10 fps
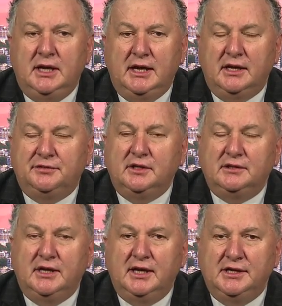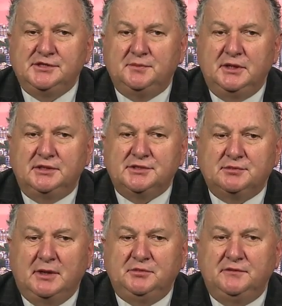and I think there has been
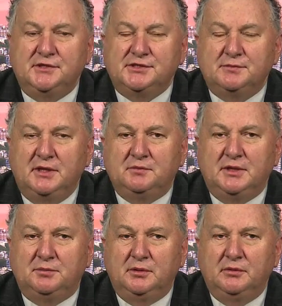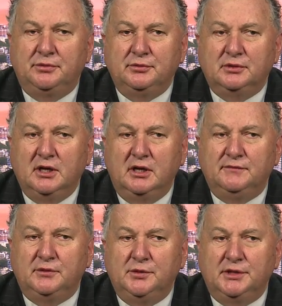disruptiveness that people through
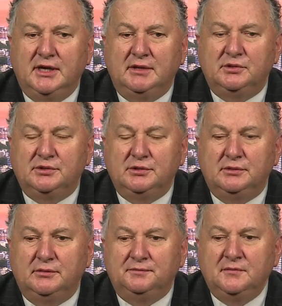COVID weren't able to